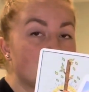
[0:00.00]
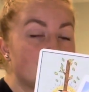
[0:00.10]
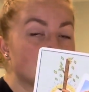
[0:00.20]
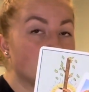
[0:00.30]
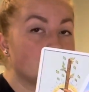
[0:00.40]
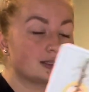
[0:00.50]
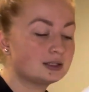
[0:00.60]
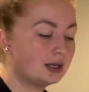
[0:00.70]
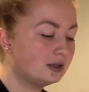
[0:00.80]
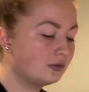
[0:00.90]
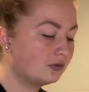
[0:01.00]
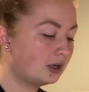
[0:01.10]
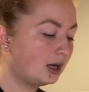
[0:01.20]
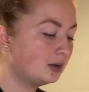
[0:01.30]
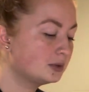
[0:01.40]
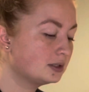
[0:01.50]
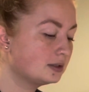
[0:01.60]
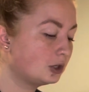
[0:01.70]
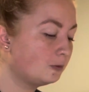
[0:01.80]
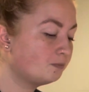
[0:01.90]
the Ace of Wands, Ten of Cups.
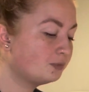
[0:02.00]
So